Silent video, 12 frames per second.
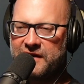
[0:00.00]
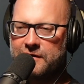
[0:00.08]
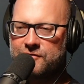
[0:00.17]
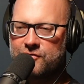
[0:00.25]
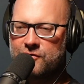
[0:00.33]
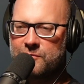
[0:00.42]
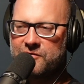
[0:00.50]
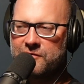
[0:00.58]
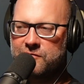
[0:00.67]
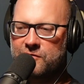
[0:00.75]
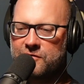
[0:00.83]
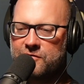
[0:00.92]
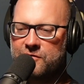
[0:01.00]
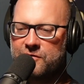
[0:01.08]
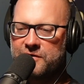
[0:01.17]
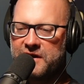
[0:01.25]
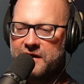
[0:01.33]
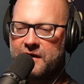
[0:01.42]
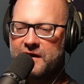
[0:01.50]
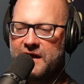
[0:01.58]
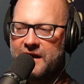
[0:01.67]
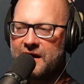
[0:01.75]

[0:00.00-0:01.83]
in terms of recruiting and